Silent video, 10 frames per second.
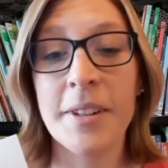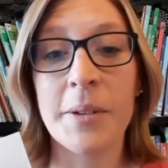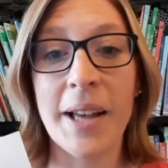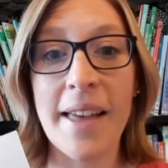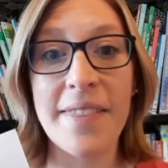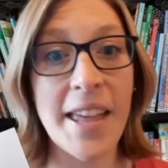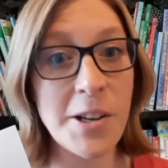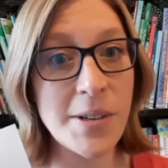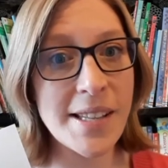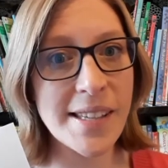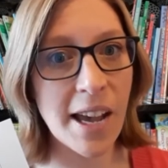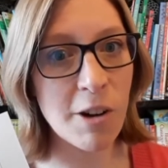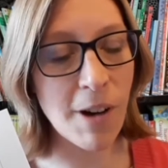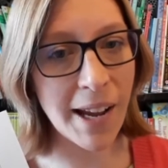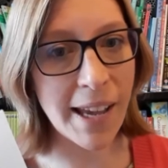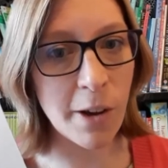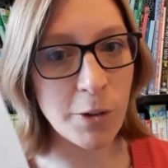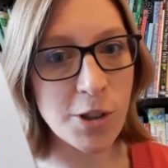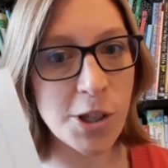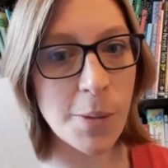Okay, and then you need to get cracking on
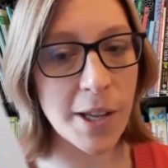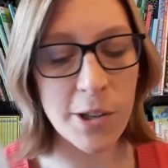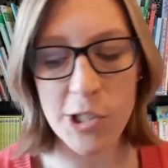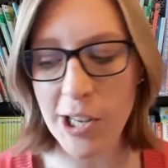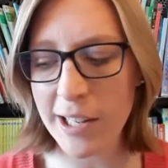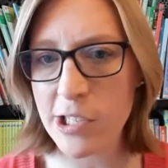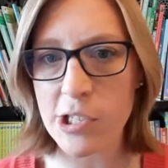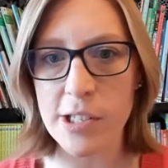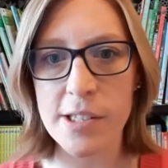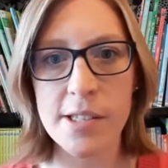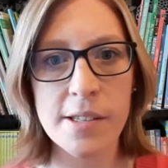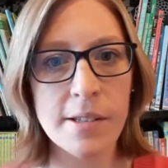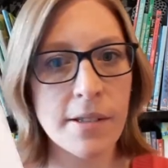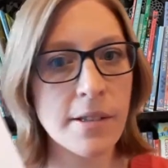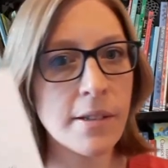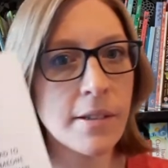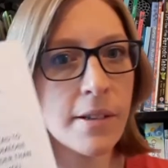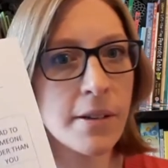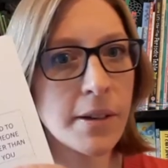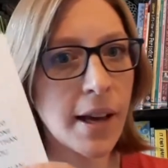doing your challenges.
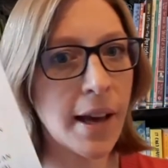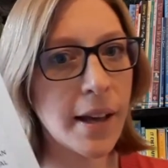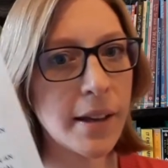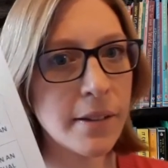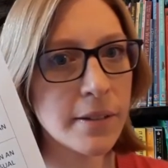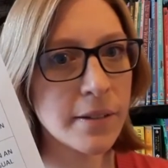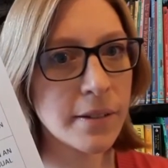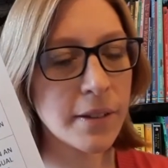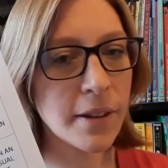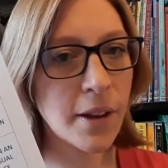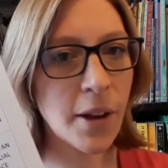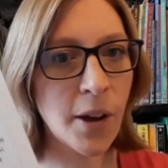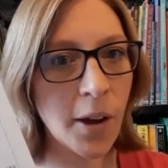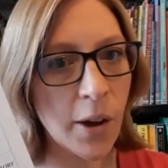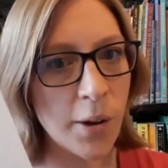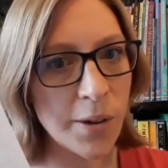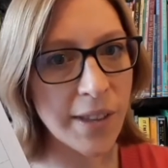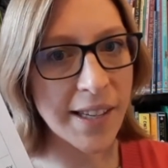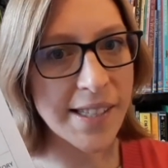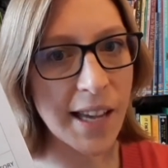Okay, who
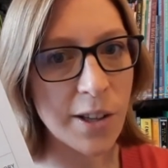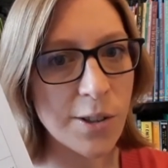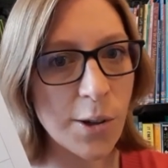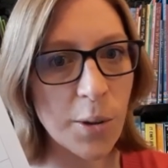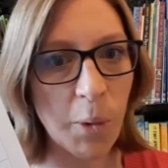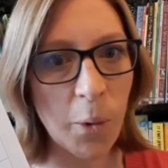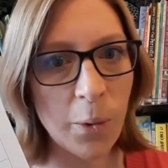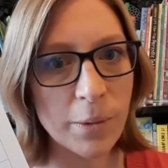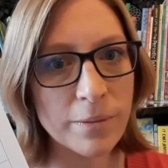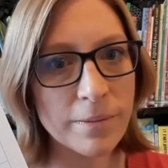thinks they can do them all?